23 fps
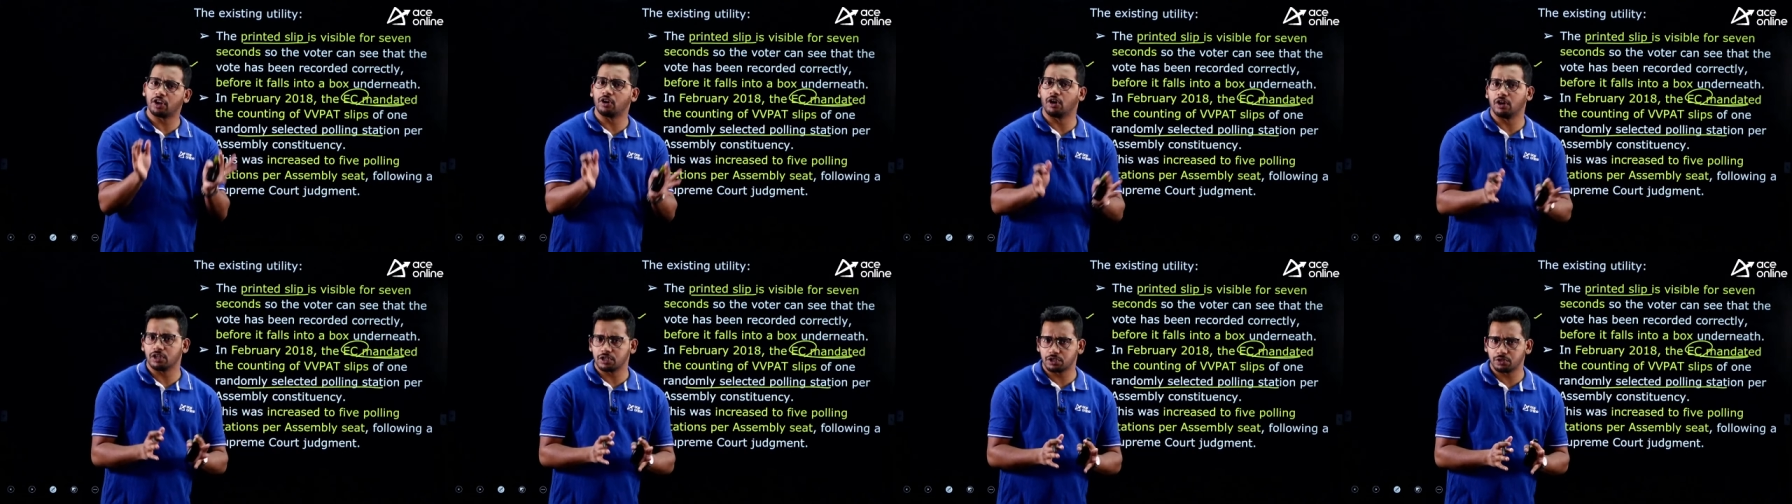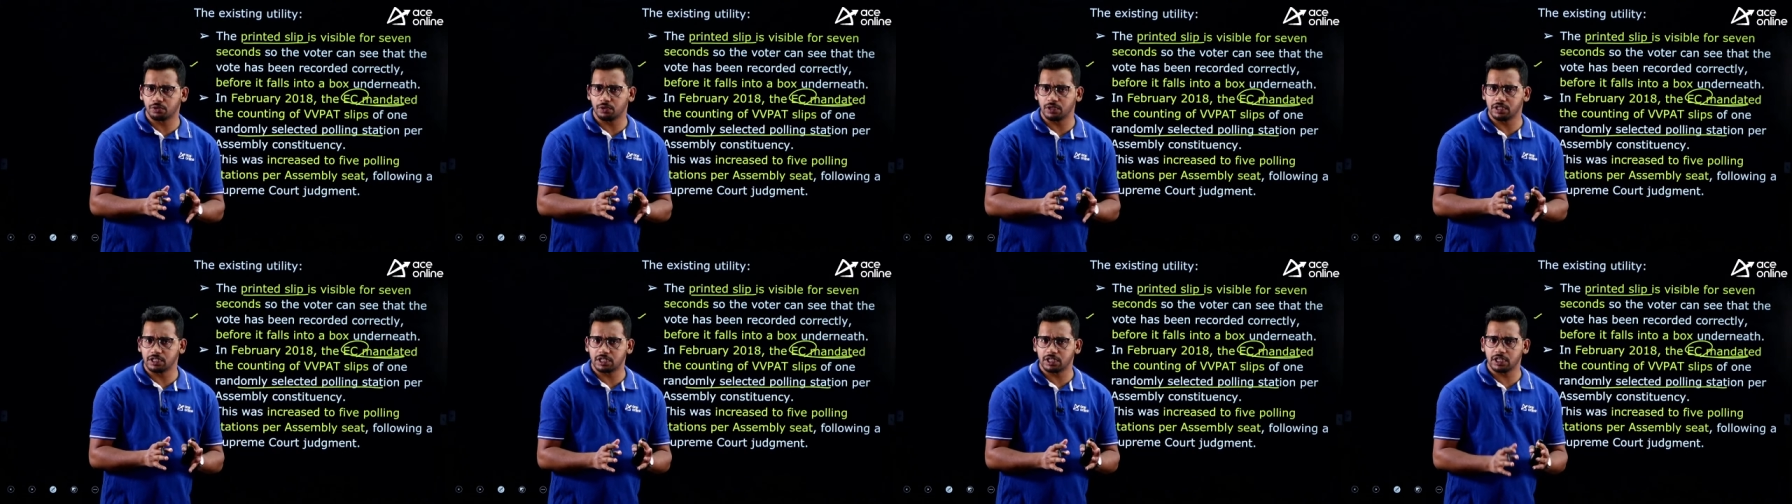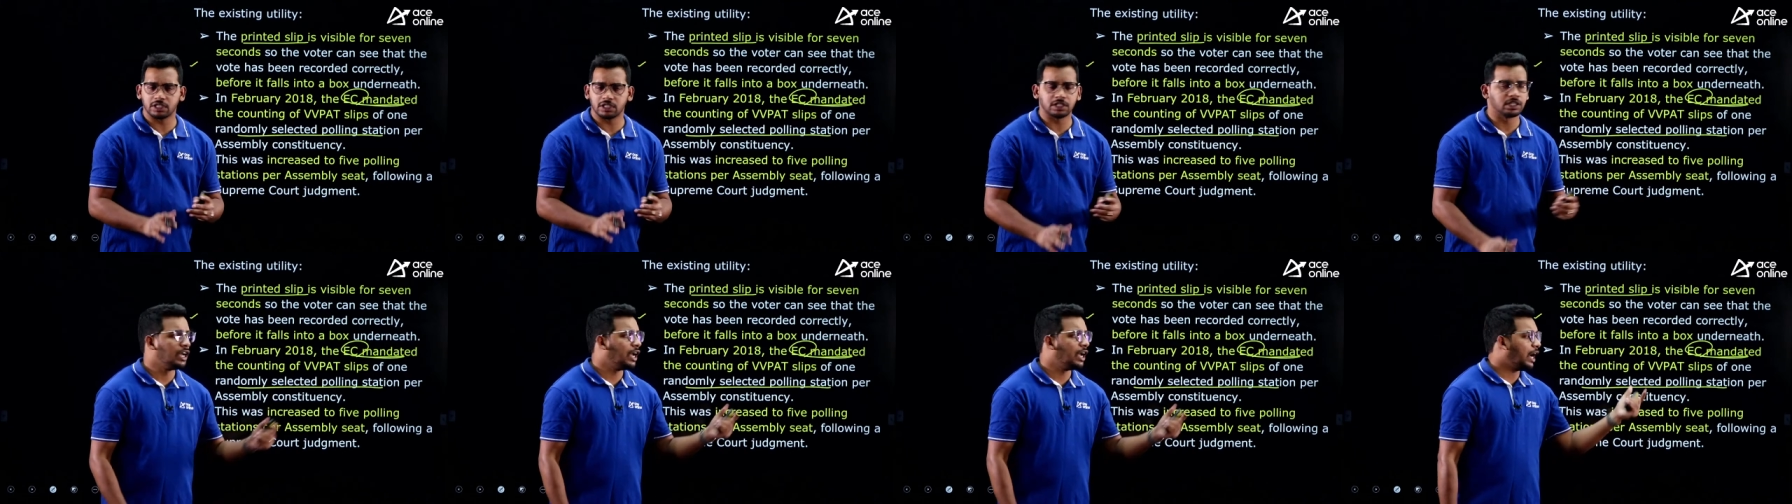
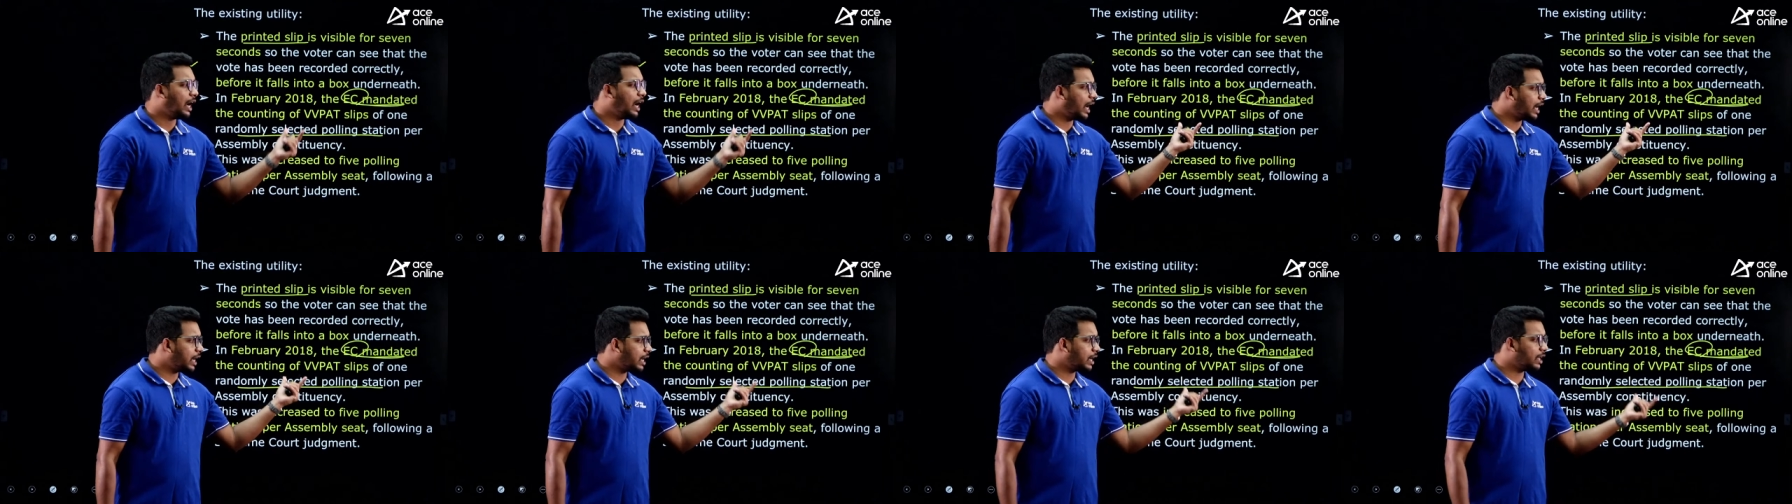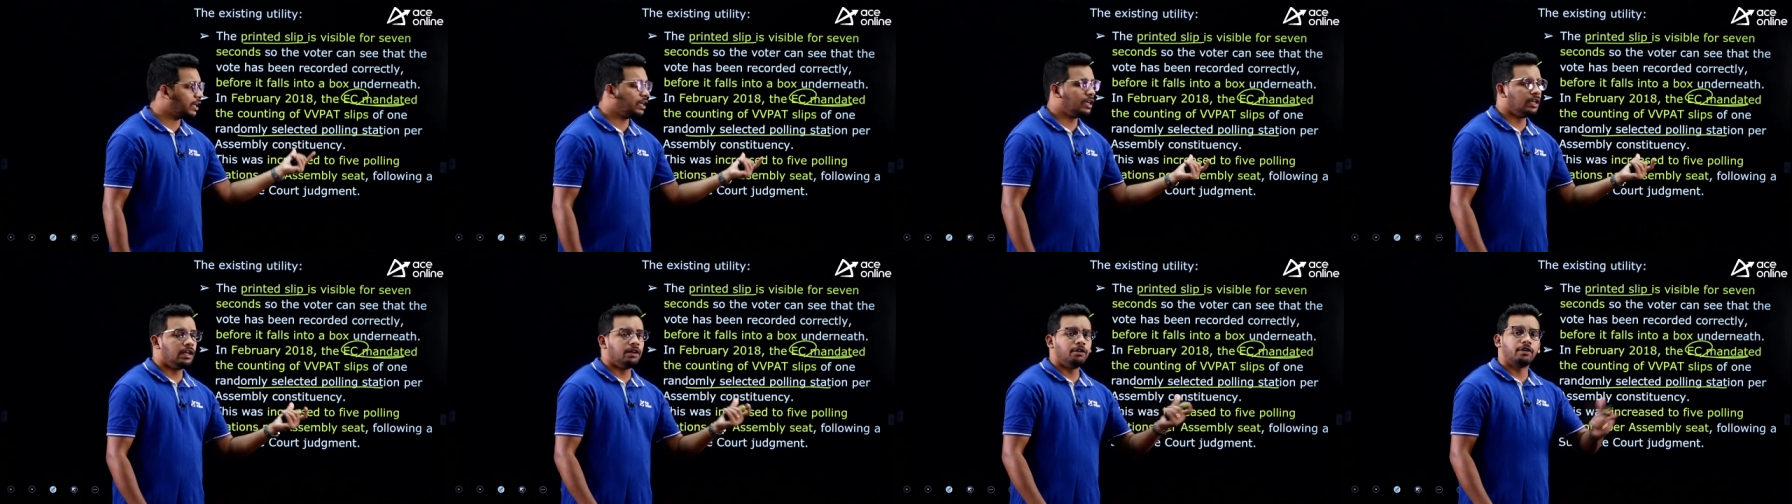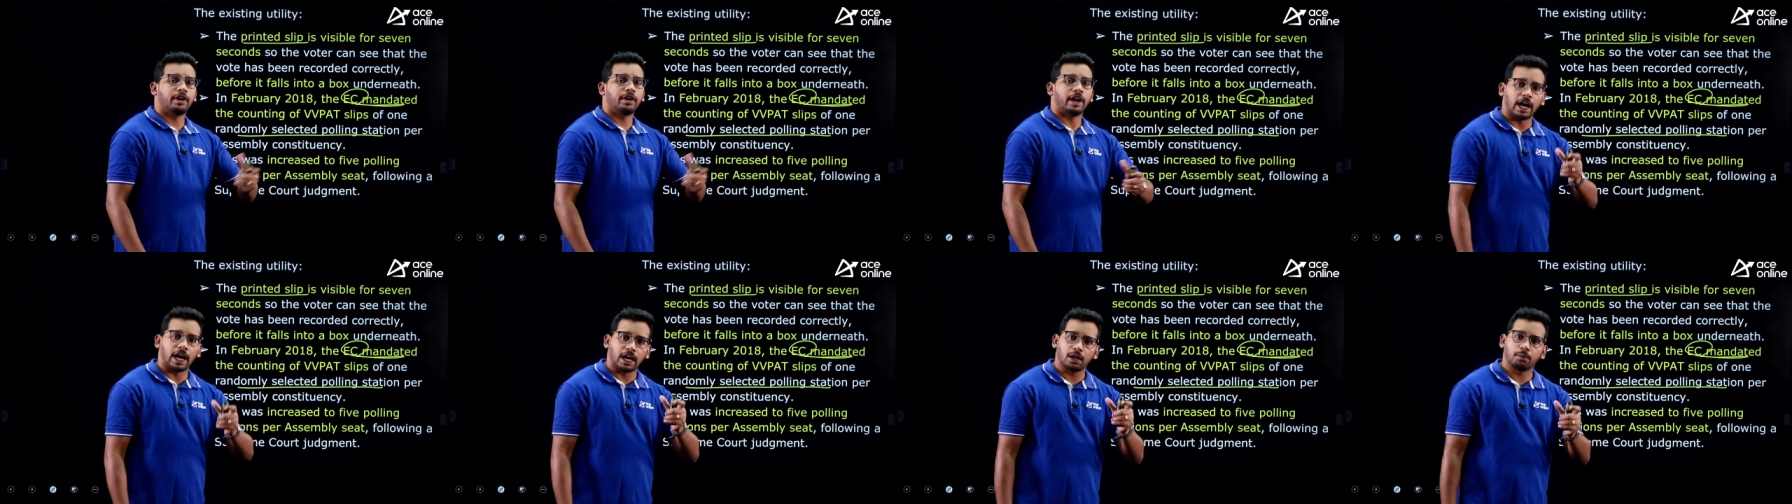constituencies and
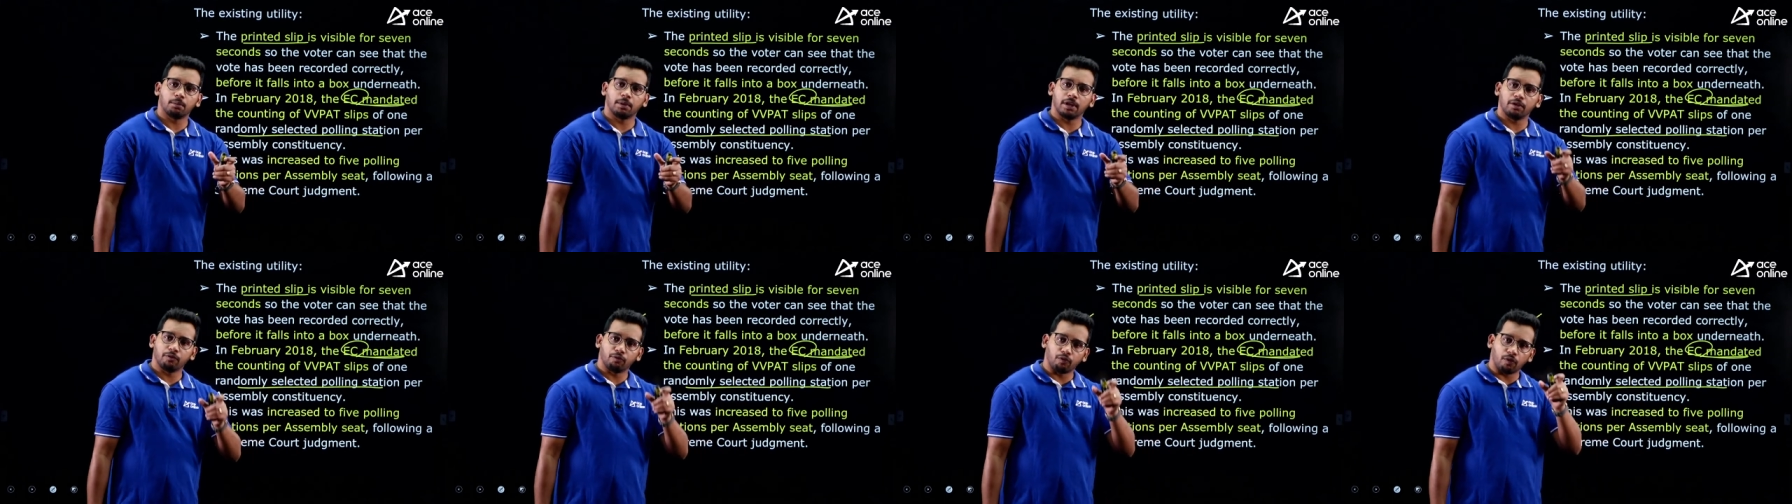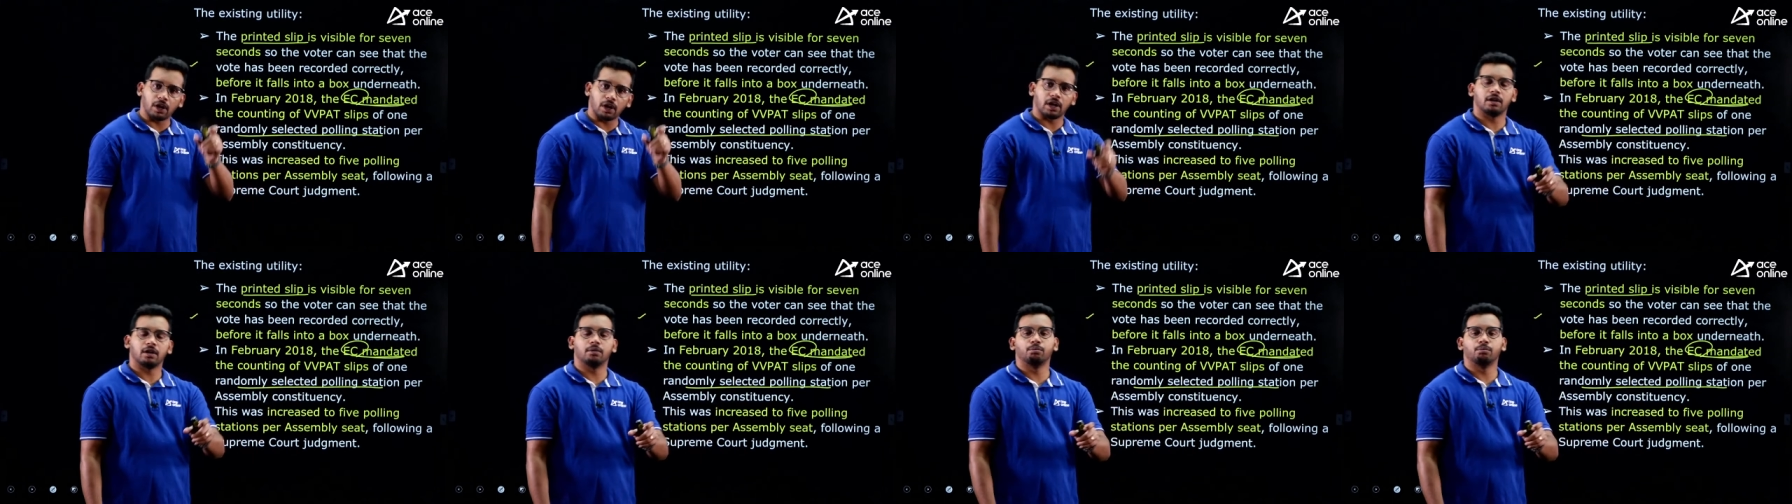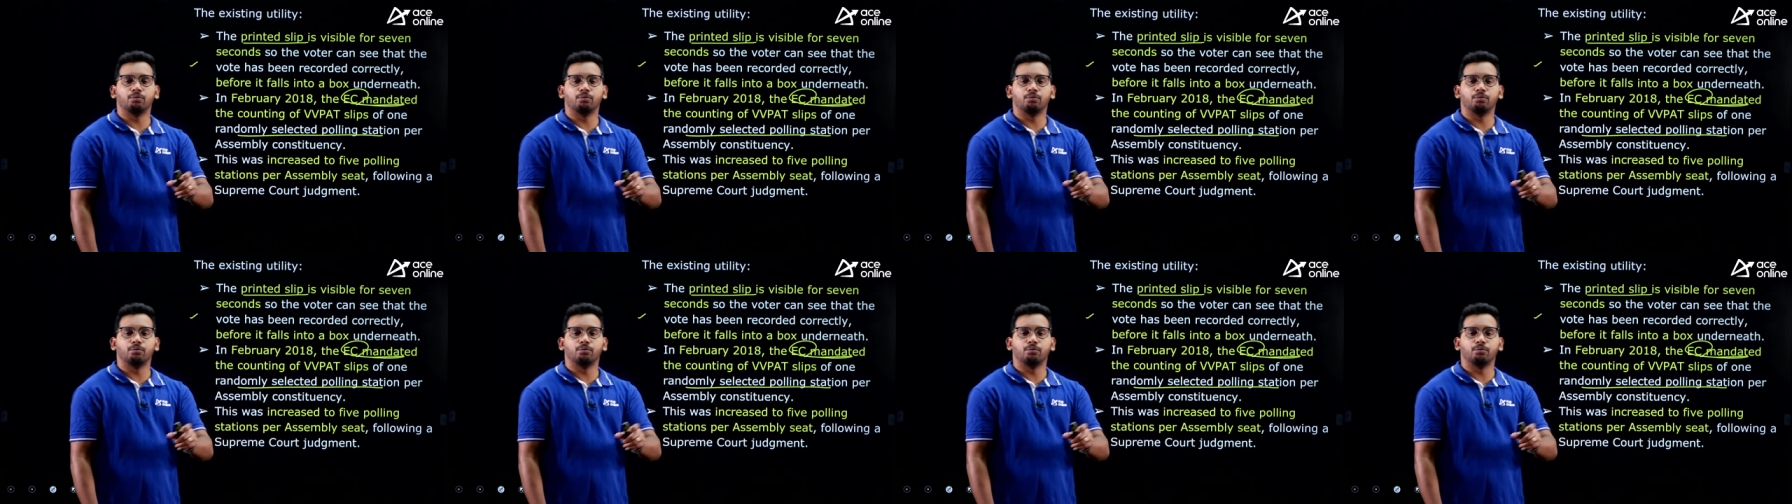randomly one